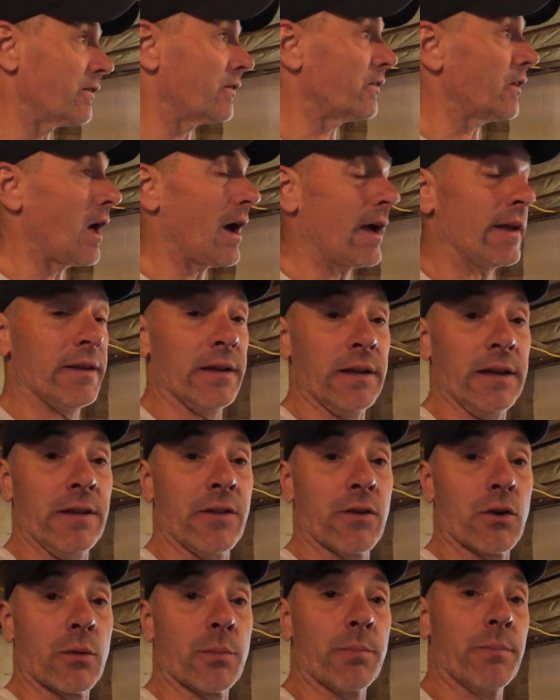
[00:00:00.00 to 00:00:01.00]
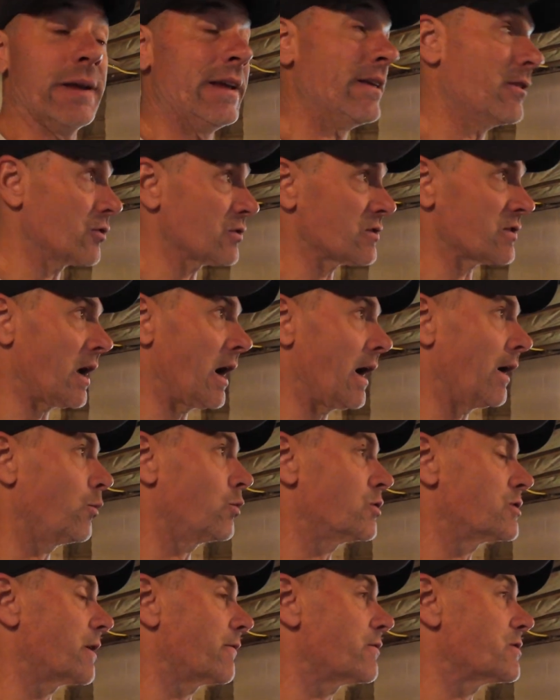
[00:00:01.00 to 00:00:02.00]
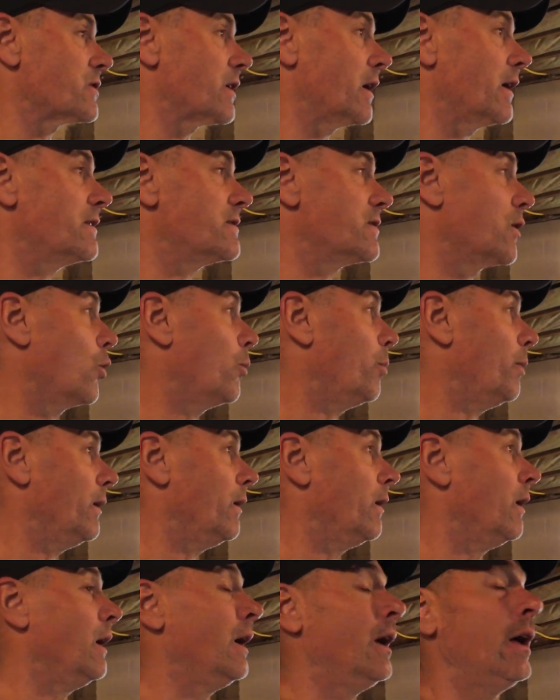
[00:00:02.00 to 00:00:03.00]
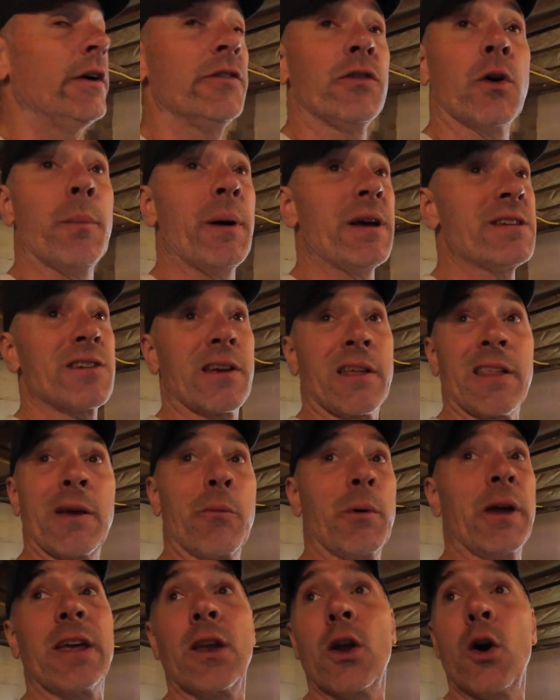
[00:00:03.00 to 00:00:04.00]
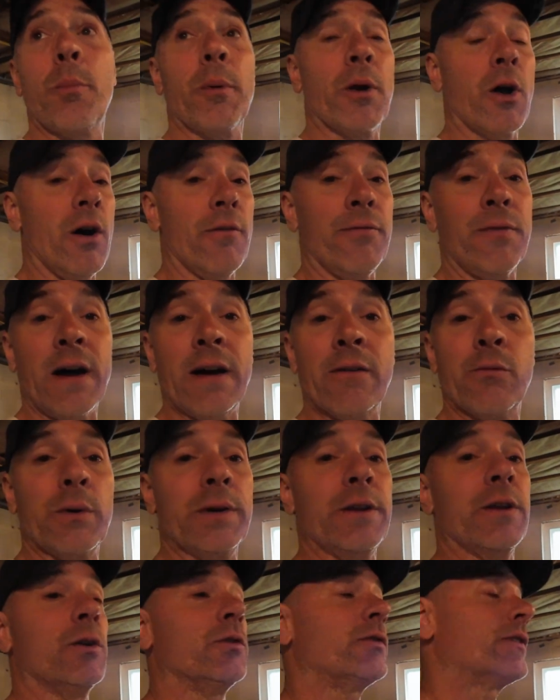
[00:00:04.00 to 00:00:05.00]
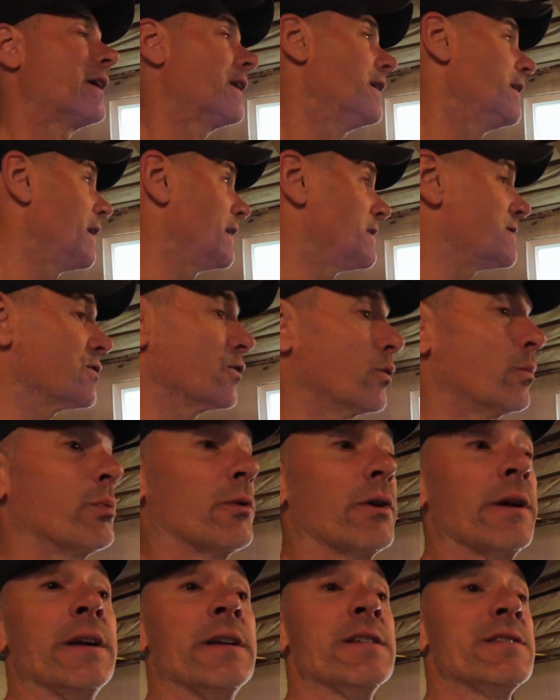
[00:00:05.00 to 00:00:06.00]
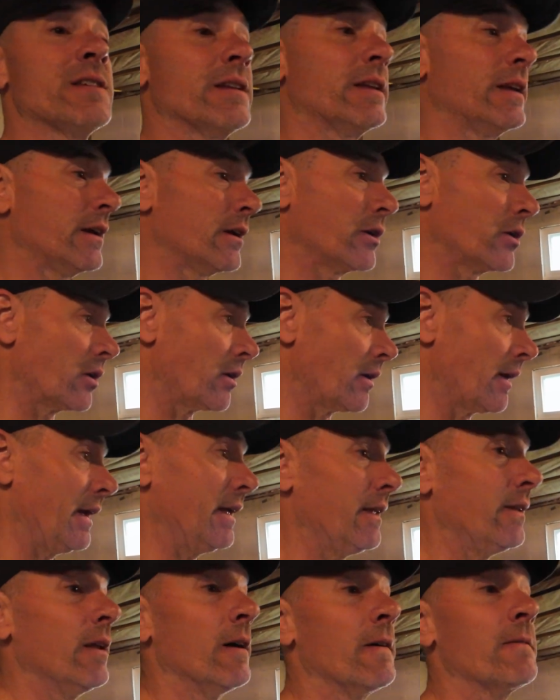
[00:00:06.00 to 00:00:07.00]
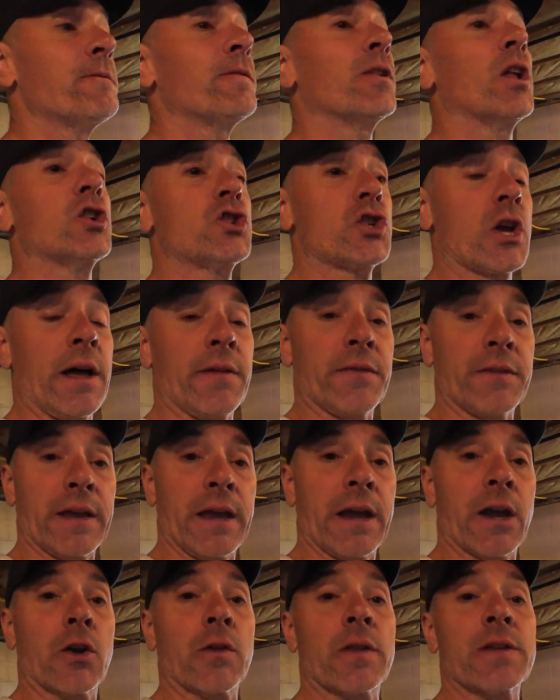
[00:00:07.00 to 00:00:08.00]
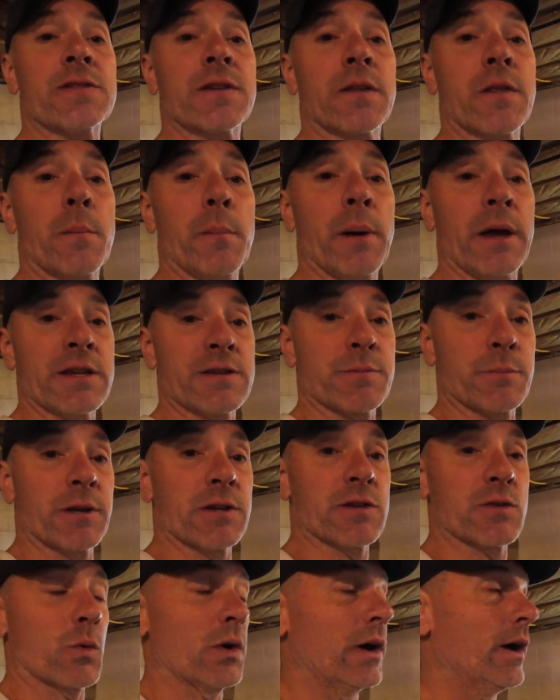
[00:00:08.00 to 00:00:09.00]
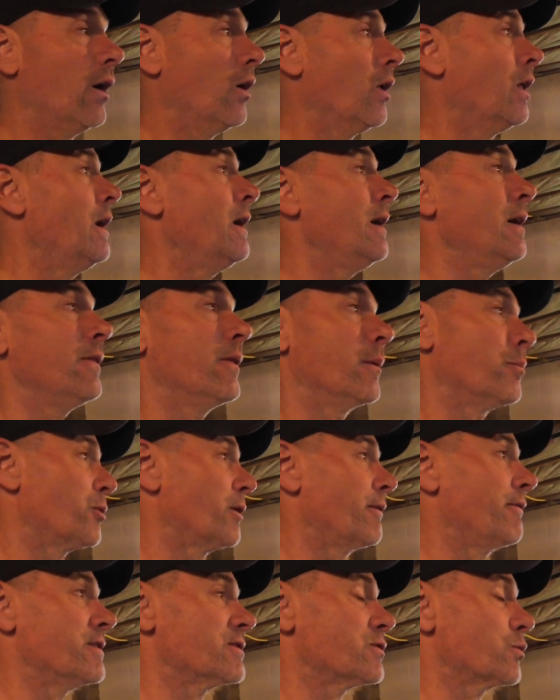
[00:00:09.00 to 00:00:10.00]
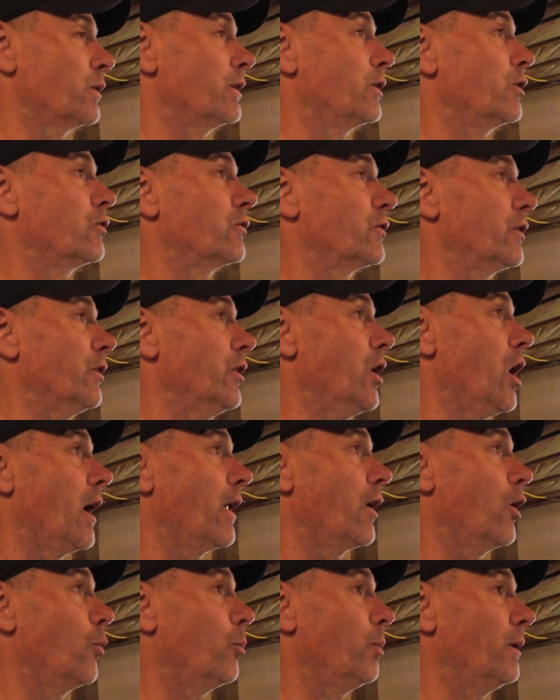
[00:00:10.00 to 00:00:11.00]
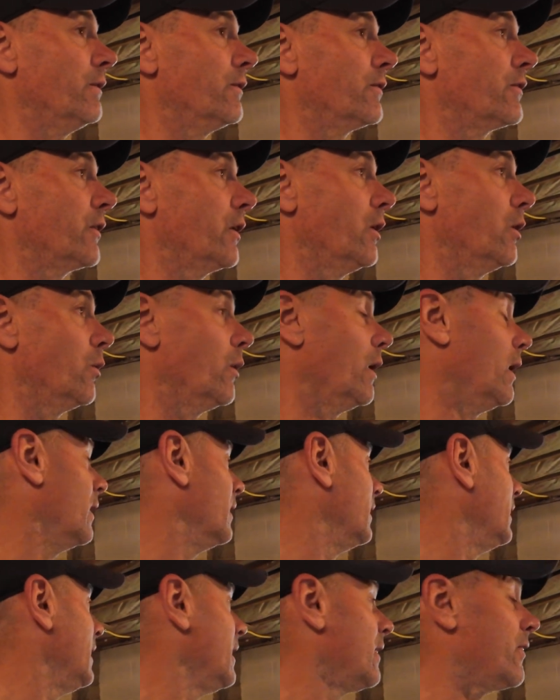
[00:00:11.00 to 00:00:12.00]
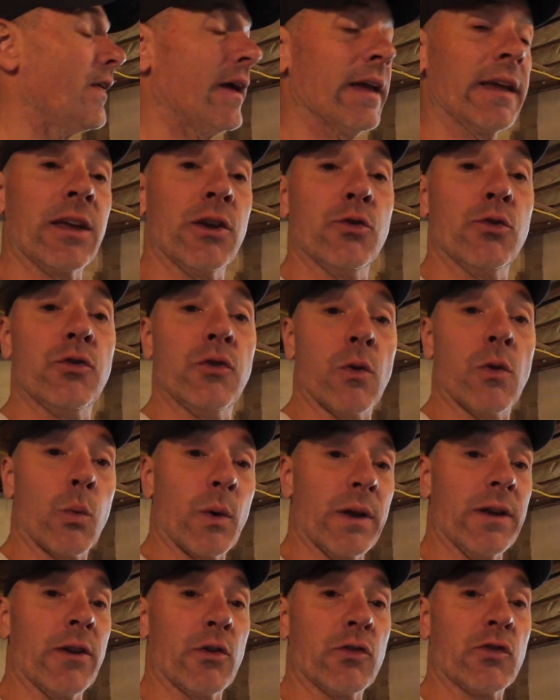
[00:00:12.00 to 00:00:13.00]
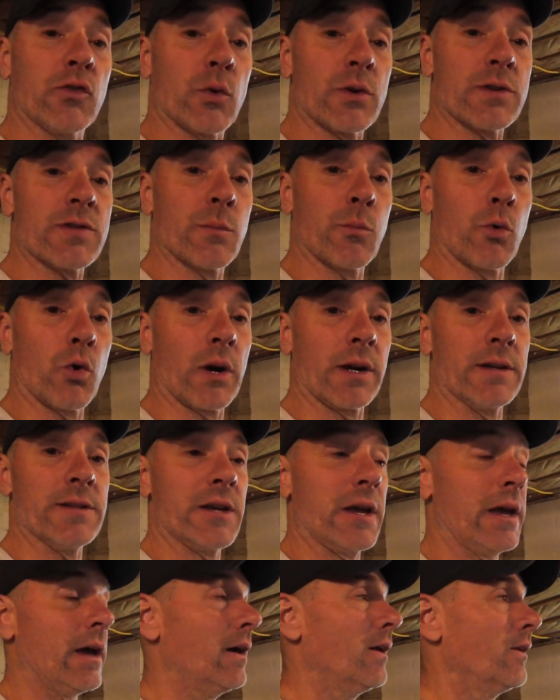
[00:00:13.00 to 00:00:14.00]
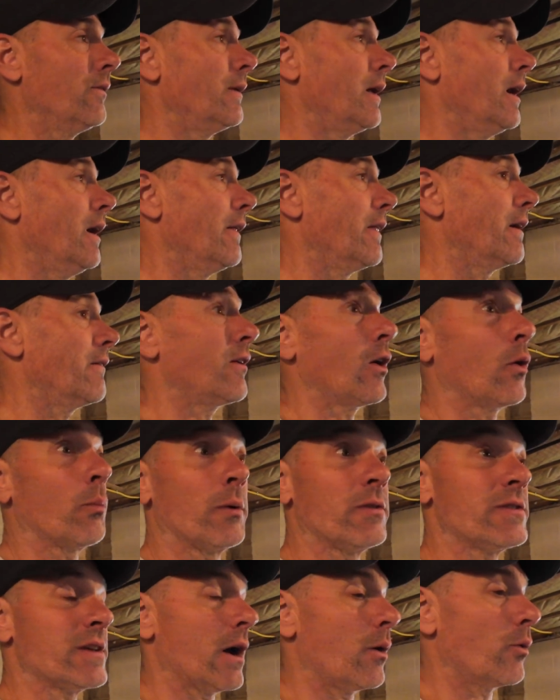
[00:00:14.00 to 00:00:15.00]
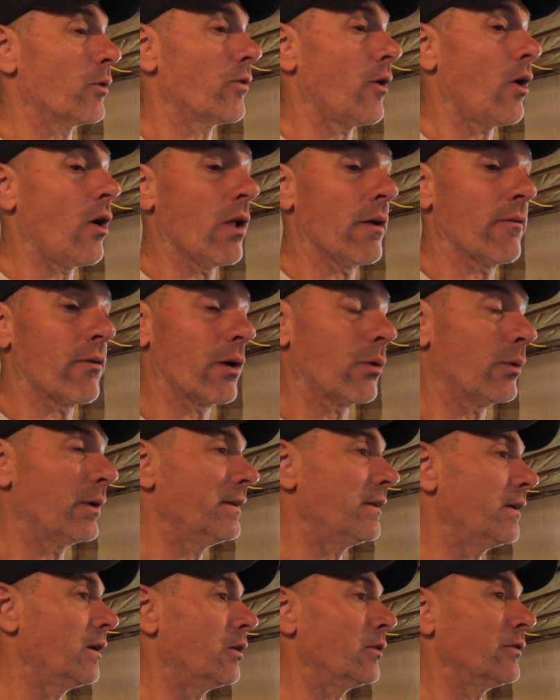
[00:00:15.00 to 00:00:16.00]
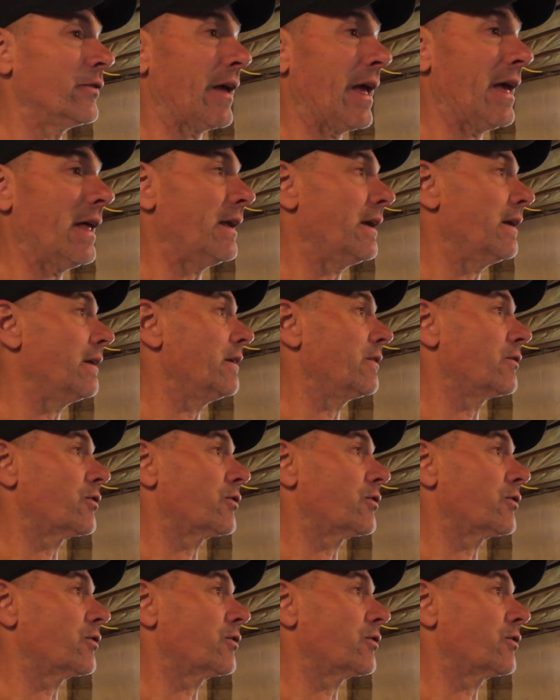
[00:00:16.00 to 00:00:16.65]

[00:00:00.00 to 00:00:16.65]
slide to either side, whichever side's open. So basically we can open all 5 windows, get a nice little breeze in here, and flush out the air that's in the basement as well. The previous windows did not open. So thank you to the Window Source of Morgantown. They've helped us out with all of our windows. Eddie and his